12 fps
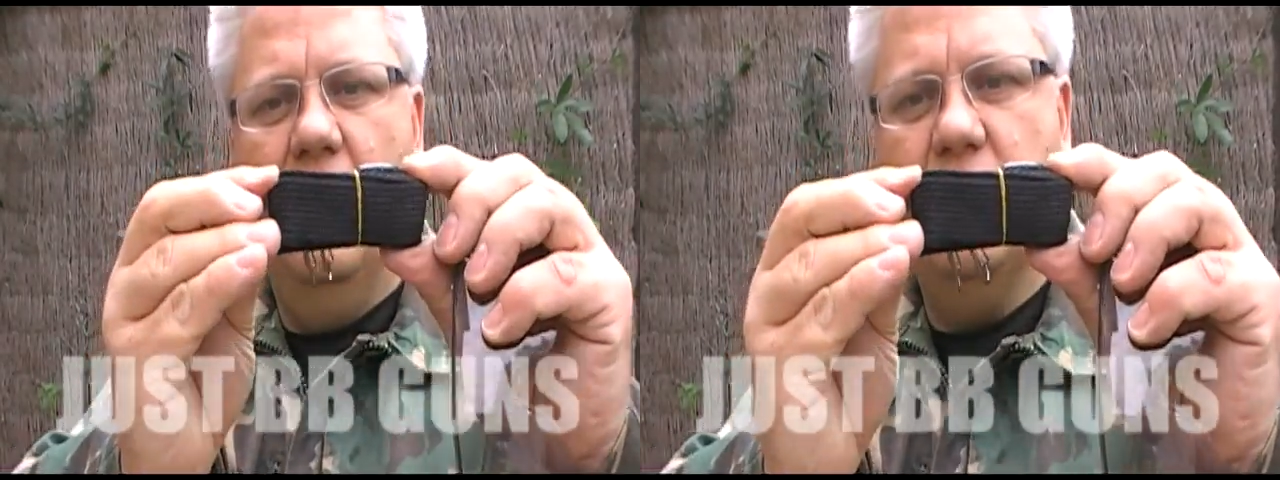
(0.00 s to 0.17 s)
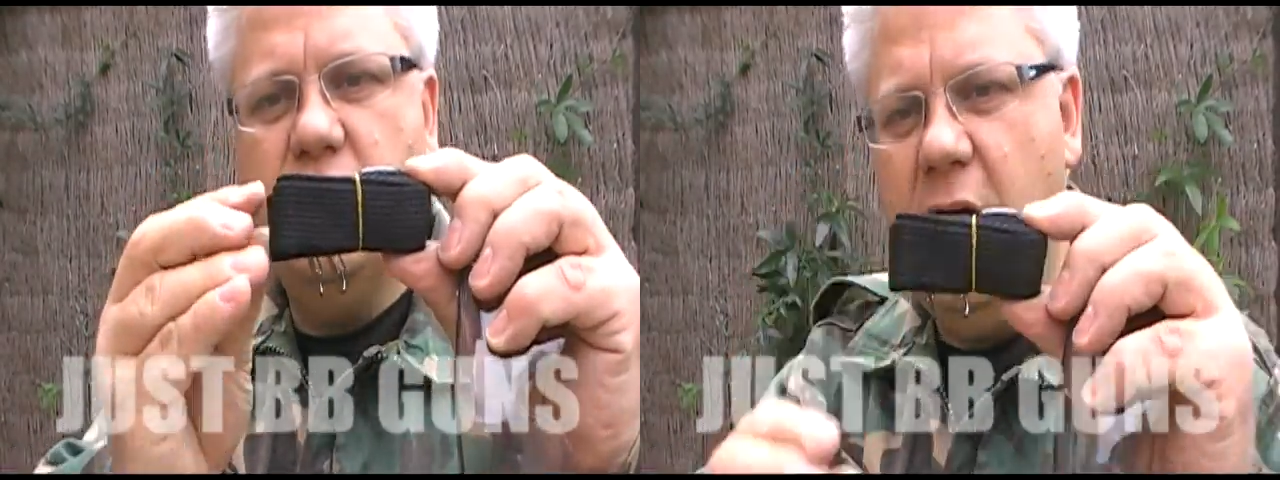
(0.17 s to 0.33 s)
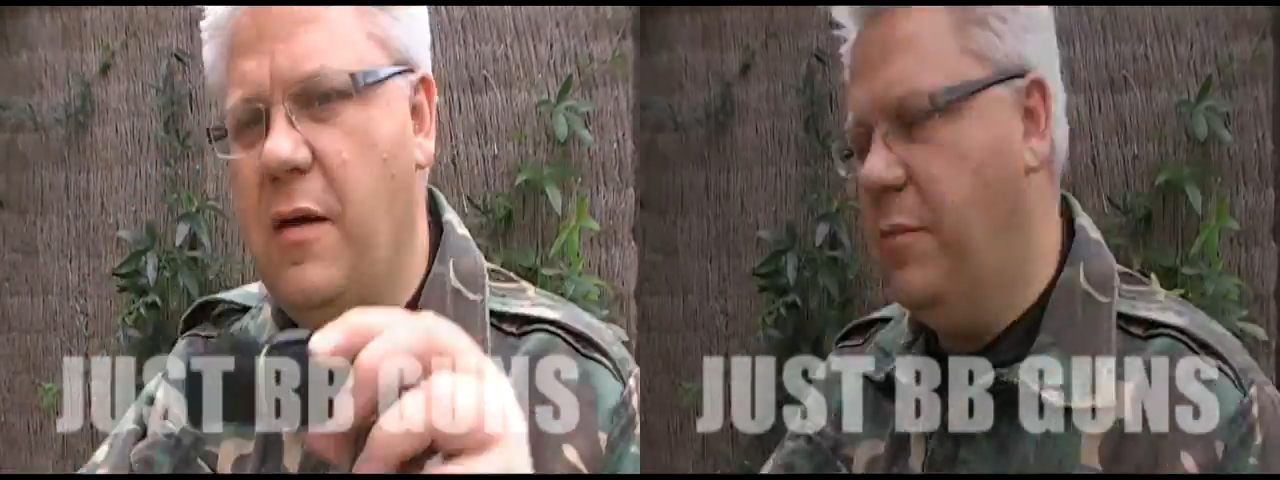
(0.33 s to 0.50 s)

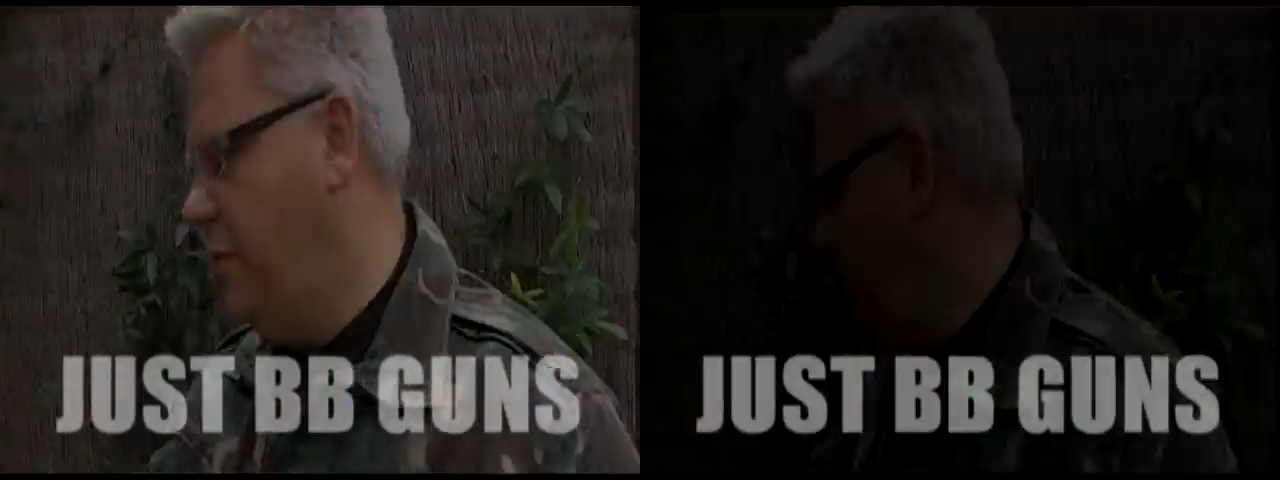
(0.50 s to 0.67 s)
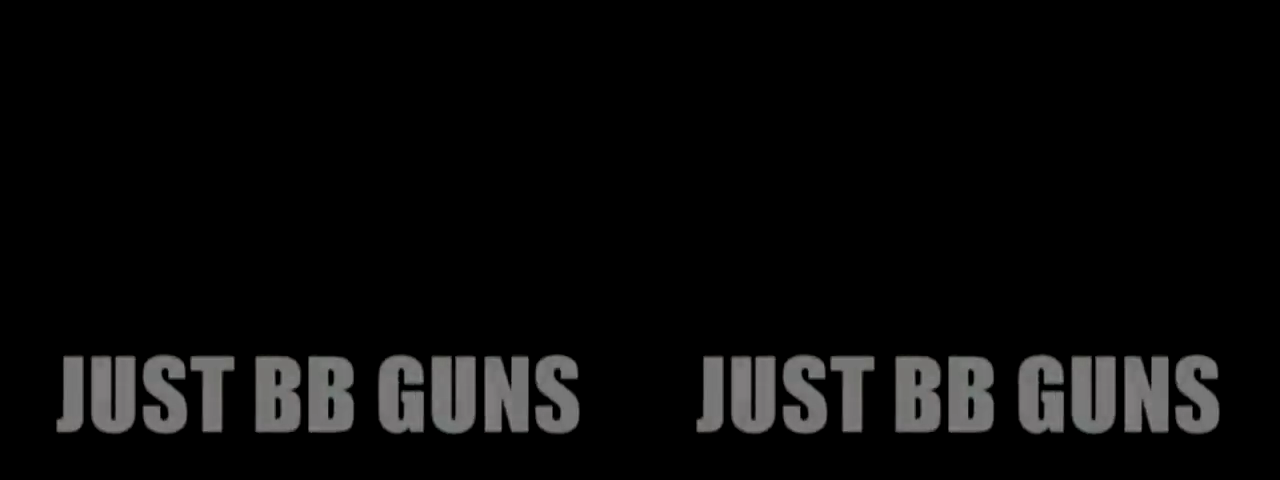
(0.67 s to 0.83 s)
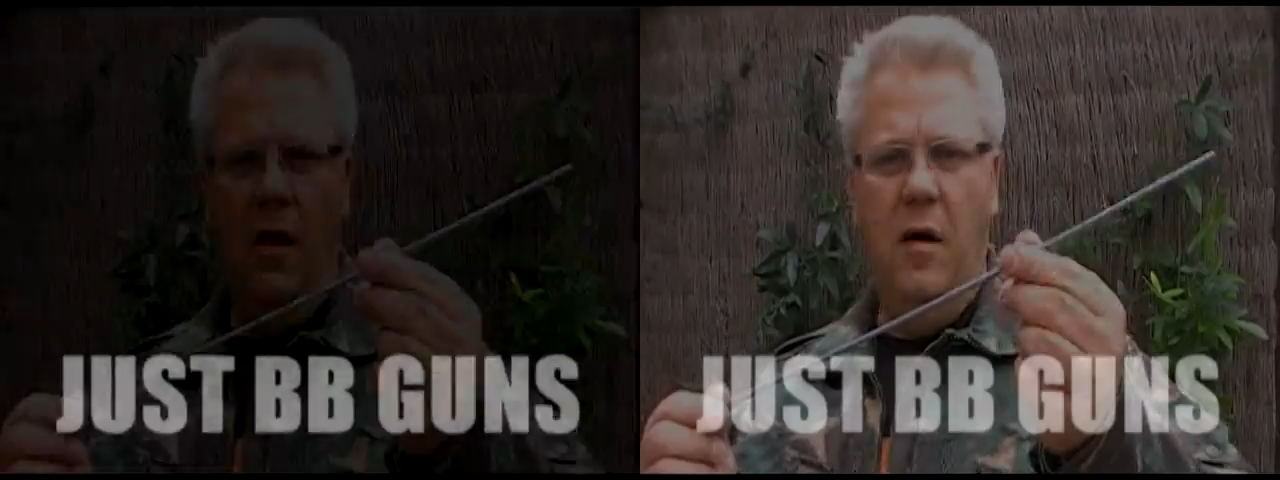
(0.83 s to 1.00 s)
Strap,
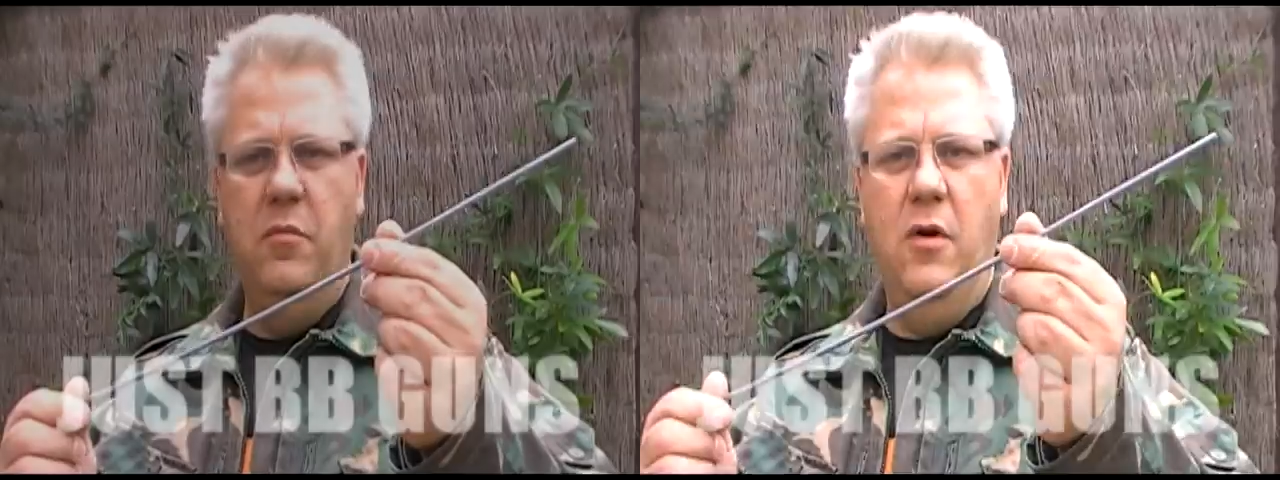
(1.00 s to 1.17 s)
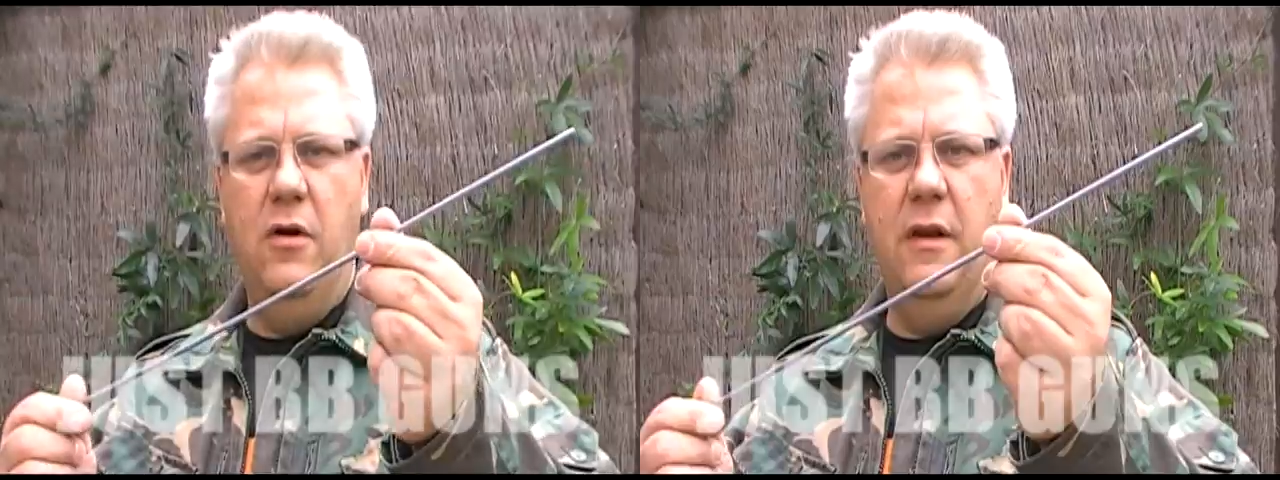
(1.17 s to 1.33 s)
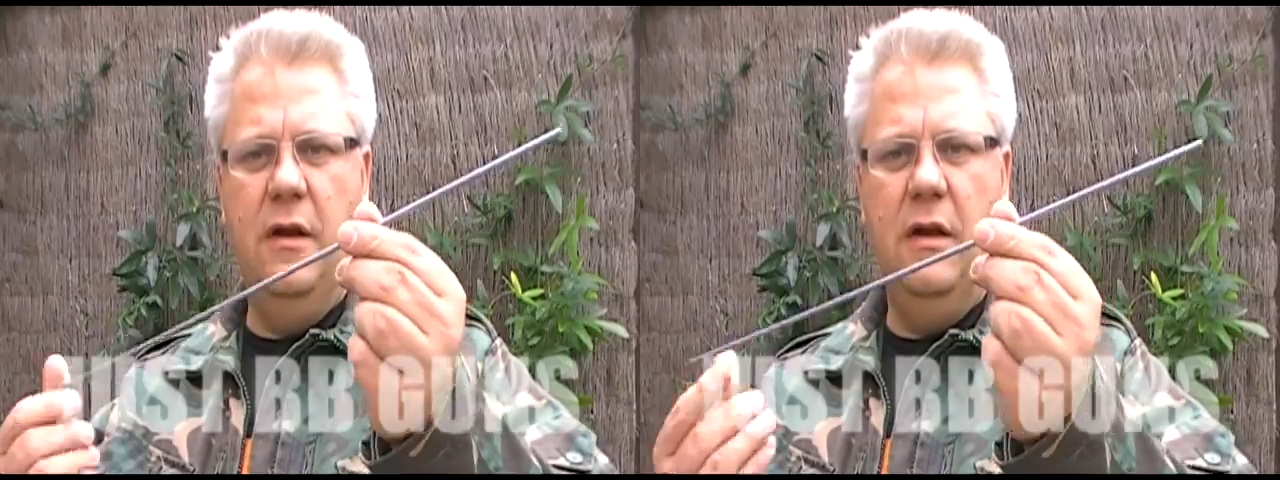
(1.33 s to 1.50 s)

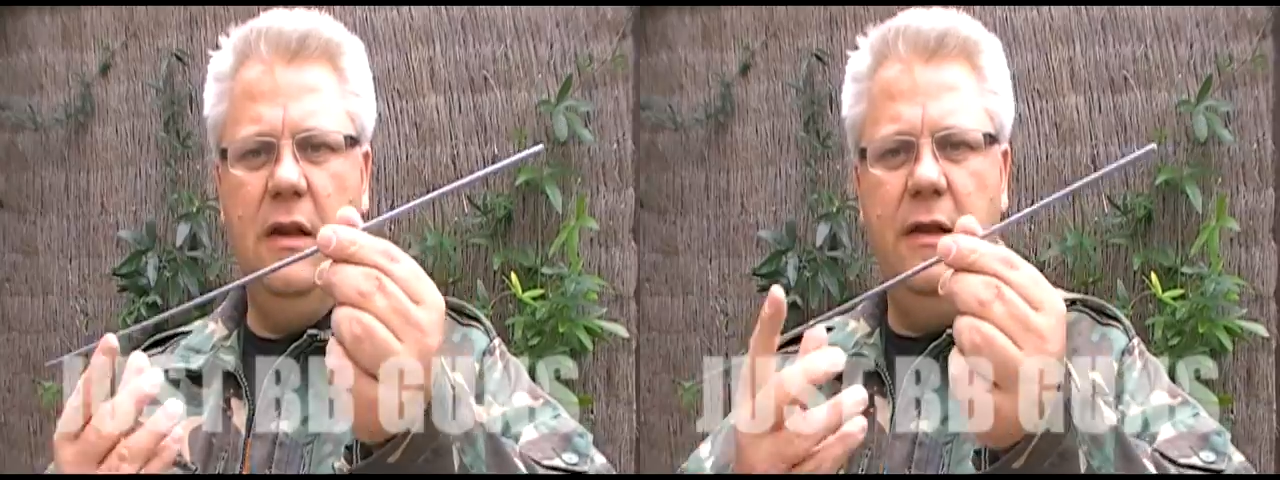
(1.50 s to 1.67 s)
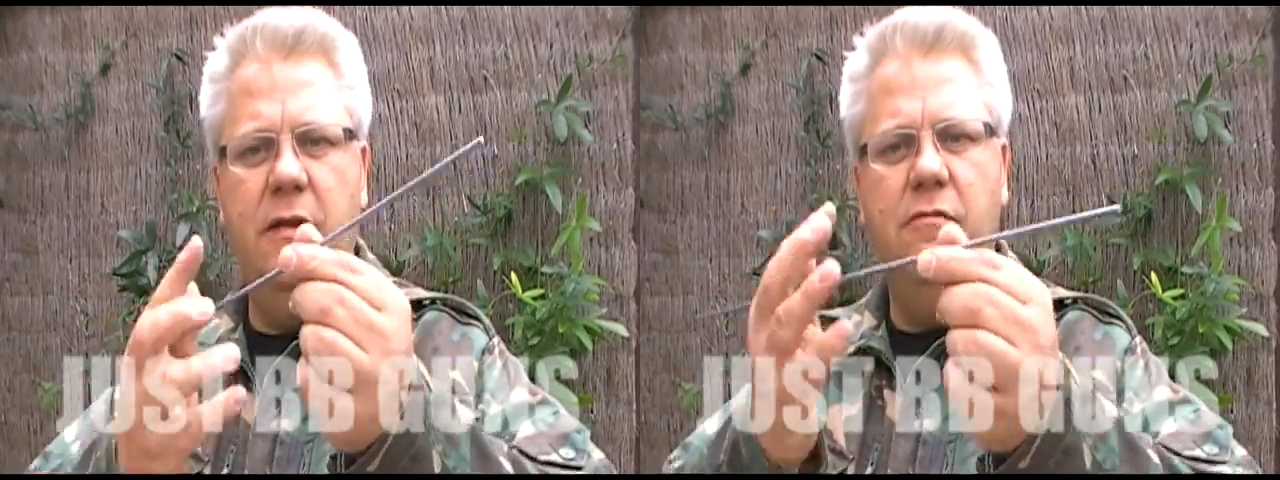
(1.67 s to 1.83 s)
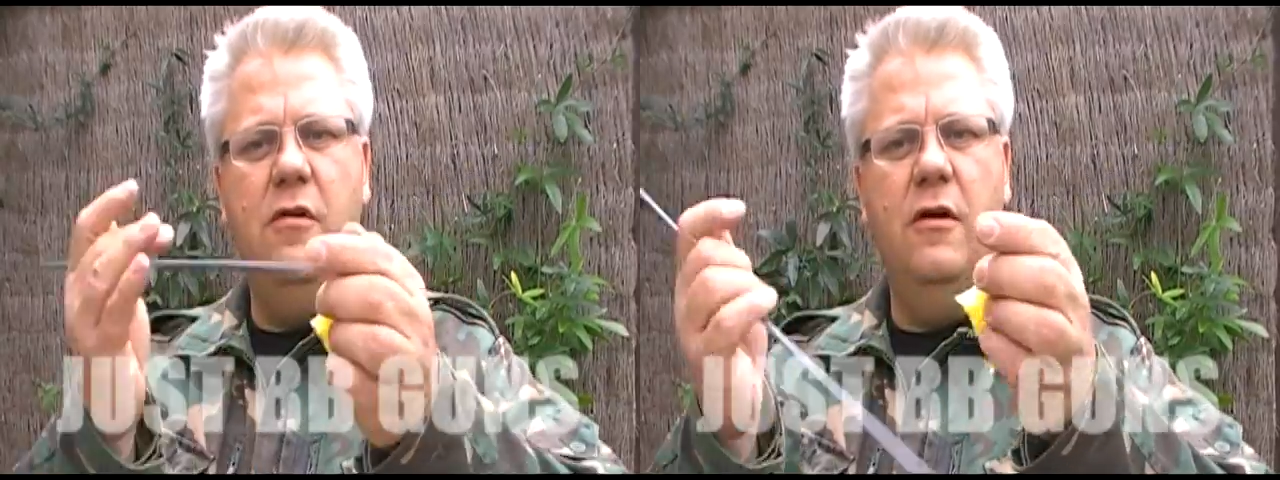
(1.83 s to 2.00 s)
unblocking and
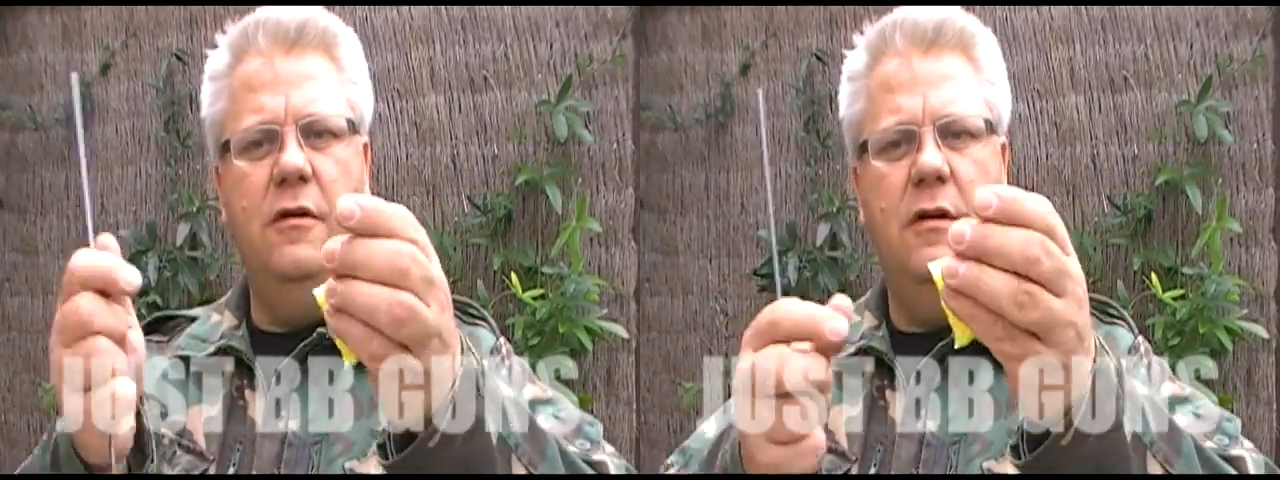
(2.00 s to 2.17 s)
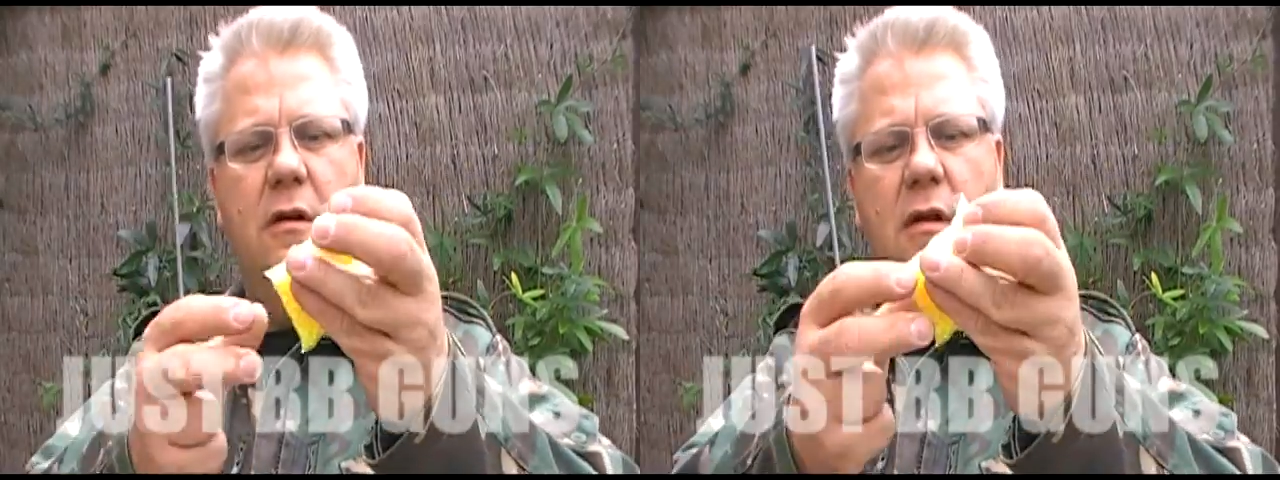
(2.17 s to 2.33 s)
cleaning rod,